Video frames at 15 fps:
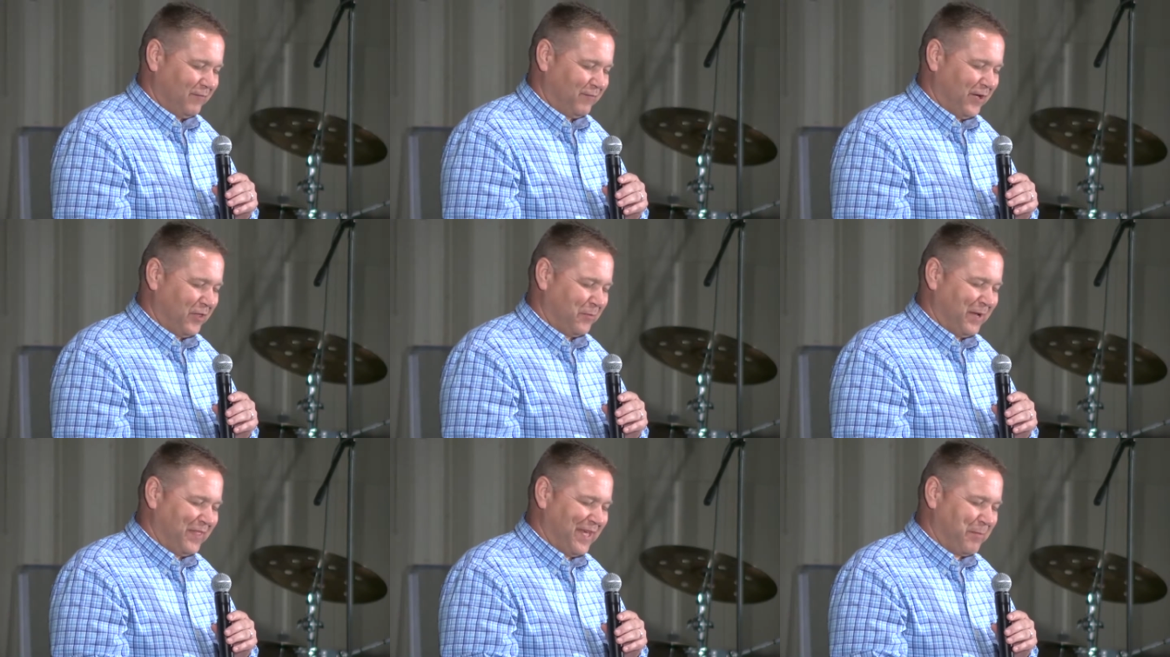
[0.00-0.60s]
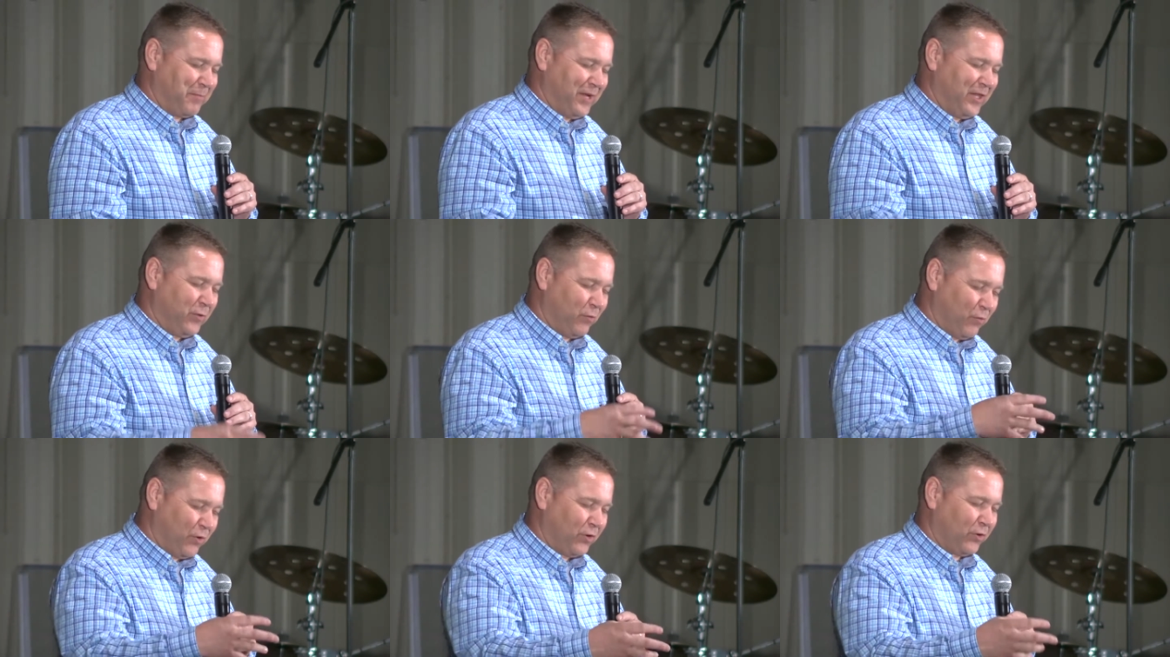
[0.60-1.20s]
And Father, may that be
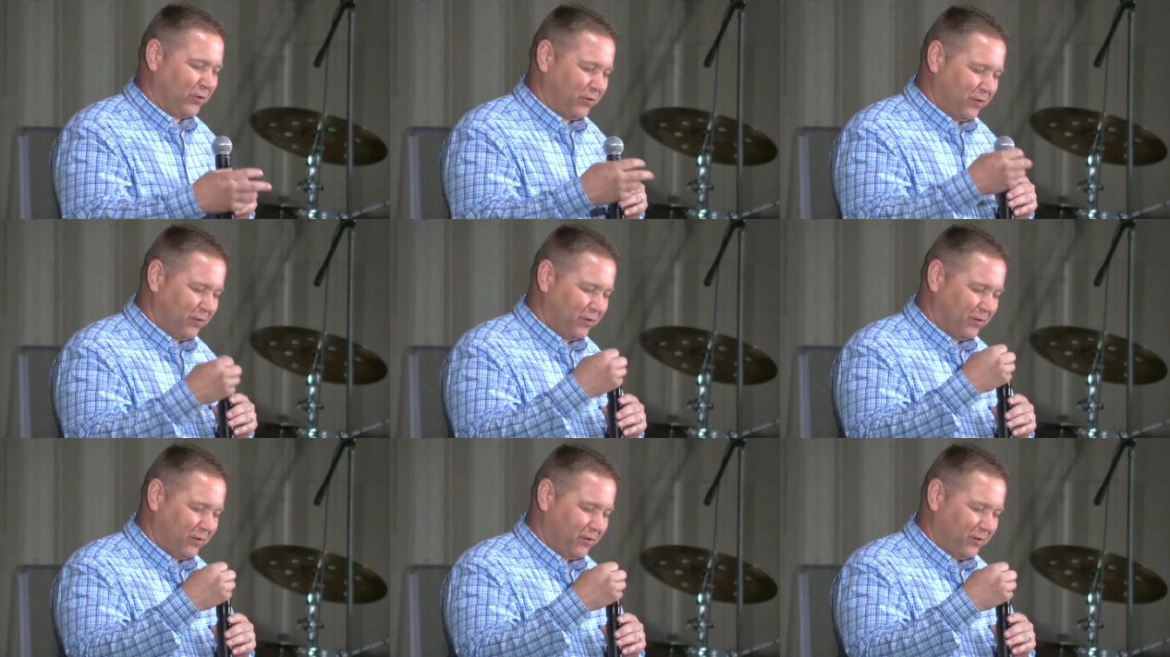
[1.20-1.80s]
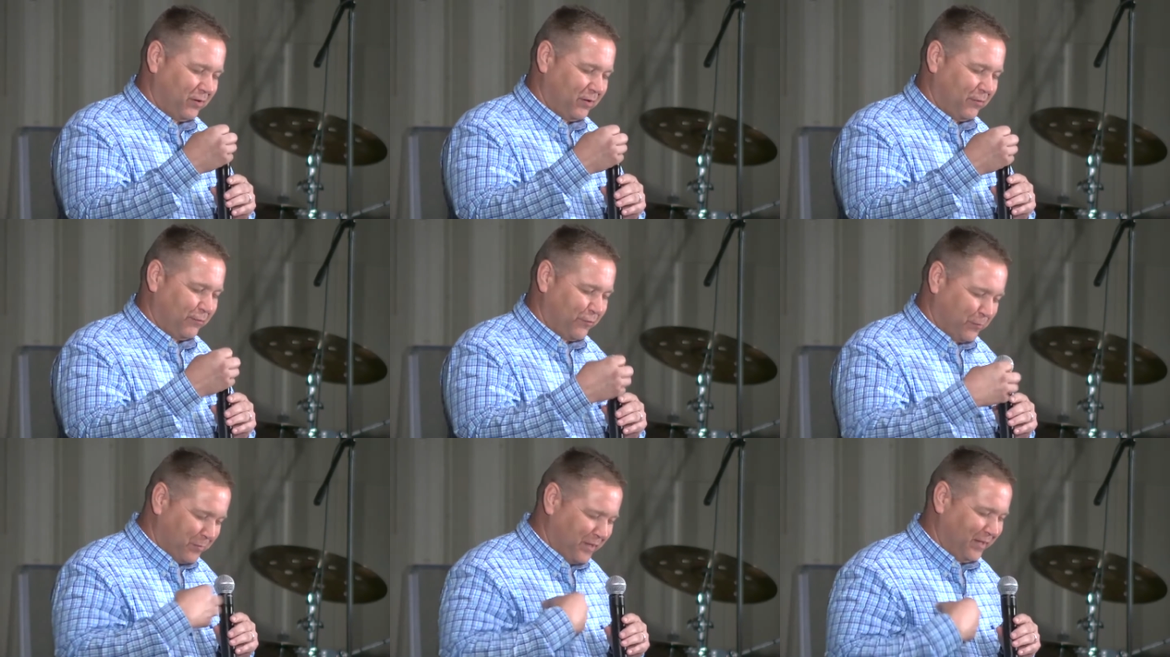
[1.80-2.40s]
the word
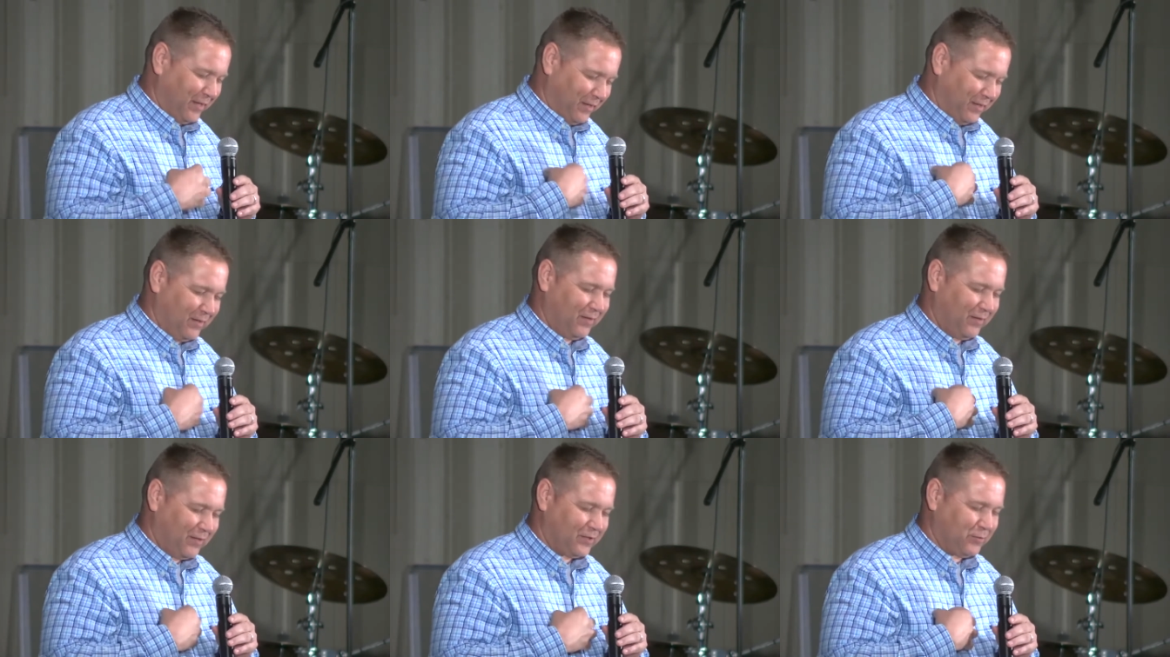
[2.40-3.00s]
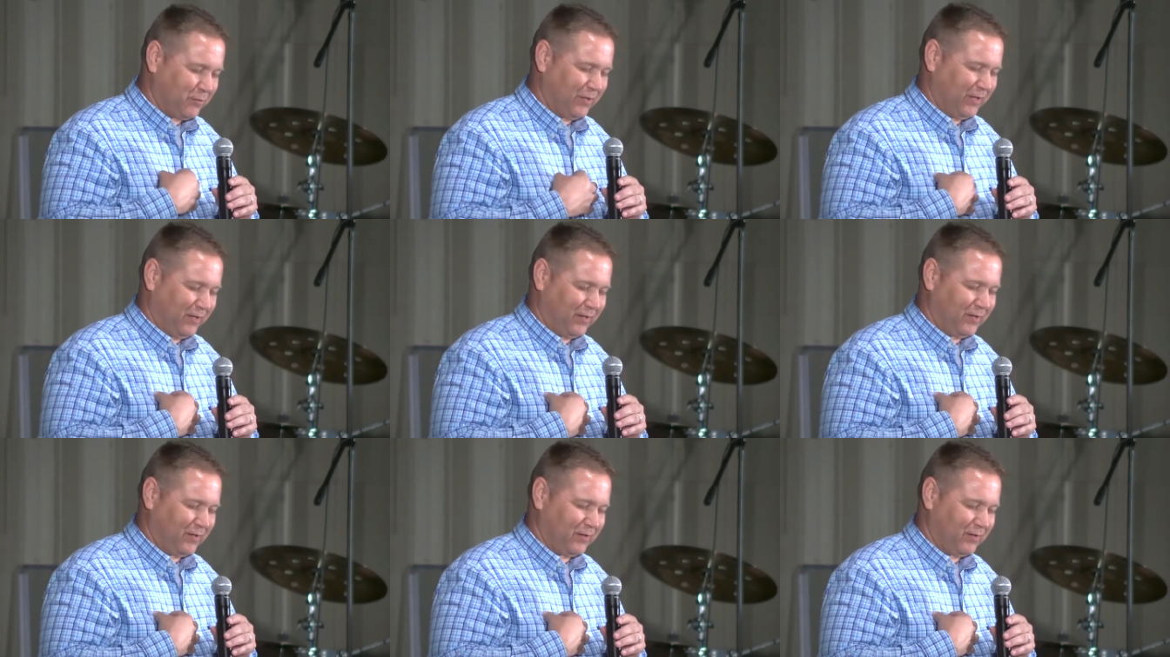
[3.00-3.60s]
for me this
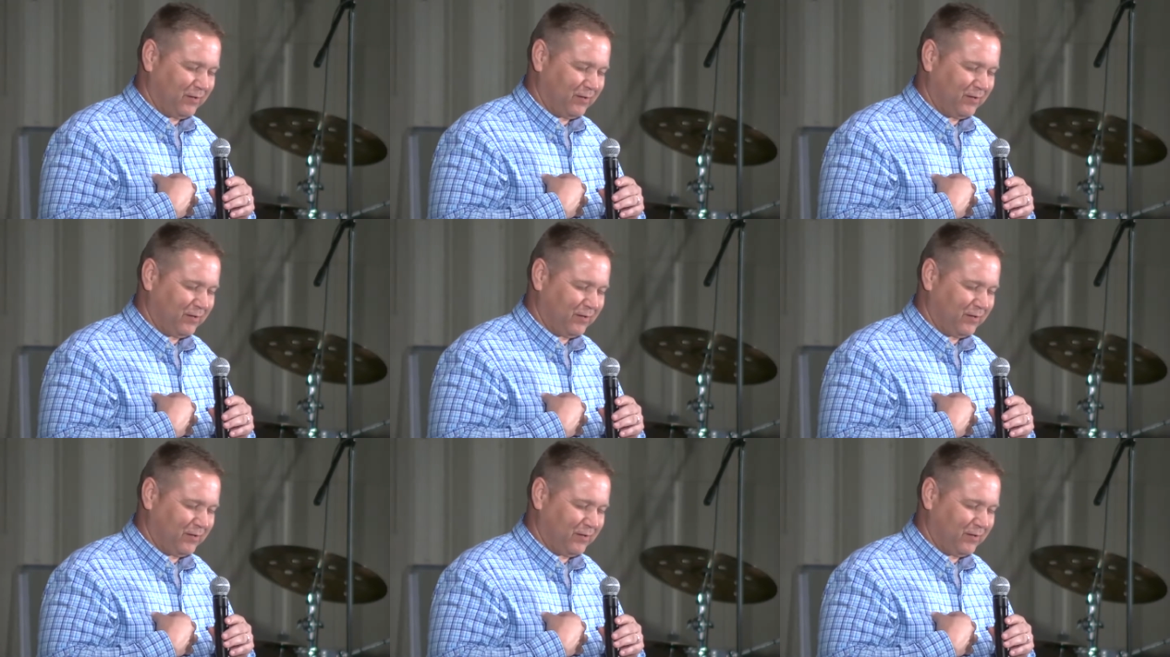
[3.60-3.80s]
week.